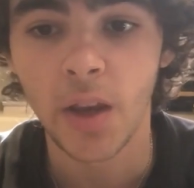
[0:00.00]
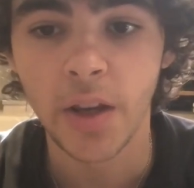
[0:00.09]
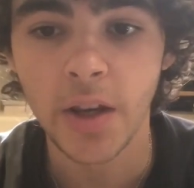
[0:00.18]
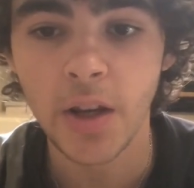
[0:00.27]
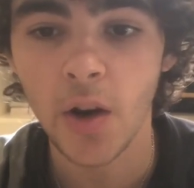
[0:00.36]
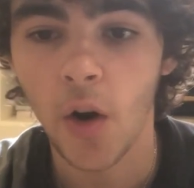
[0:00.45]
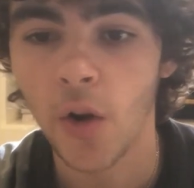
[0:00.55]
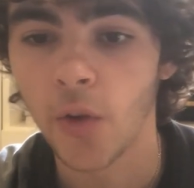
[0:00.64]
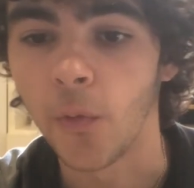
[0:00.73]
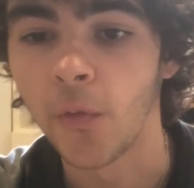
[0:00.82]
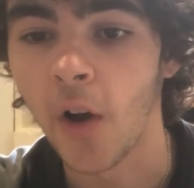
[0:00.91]
Here are
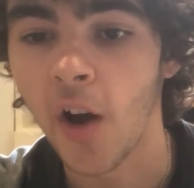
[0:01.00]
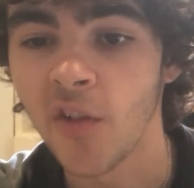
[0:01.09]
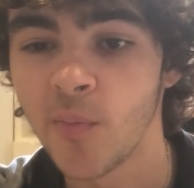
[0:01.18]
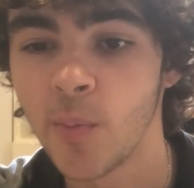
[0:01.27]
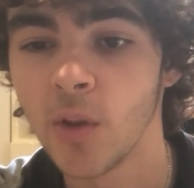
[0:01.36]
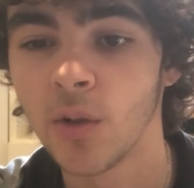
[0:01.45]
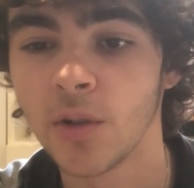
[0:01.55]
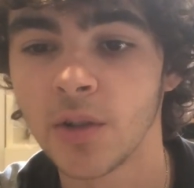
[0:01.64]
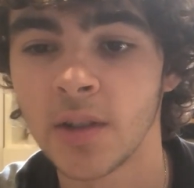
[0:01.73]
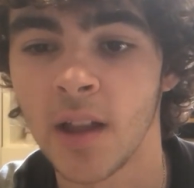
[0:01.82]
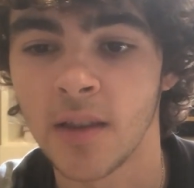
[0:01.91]
the 5
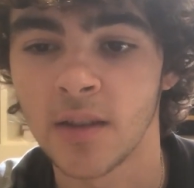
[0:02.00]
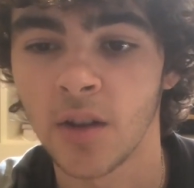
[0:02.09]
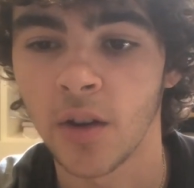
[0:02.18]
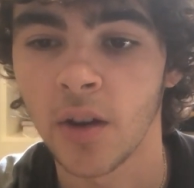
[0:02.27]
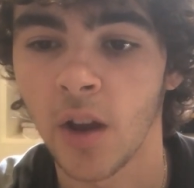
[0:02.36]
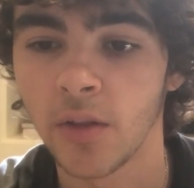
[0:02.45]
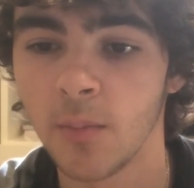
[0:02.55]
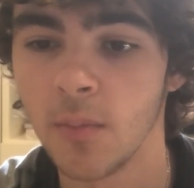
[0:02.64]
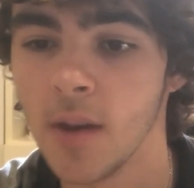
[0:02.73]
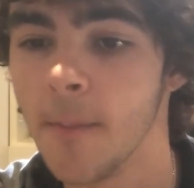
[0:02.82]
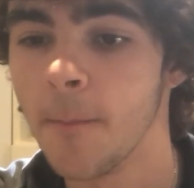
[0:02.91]
pillars that stuck out to
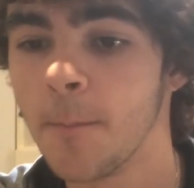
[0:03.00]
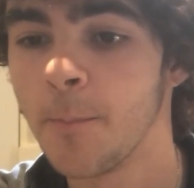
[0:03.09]
me.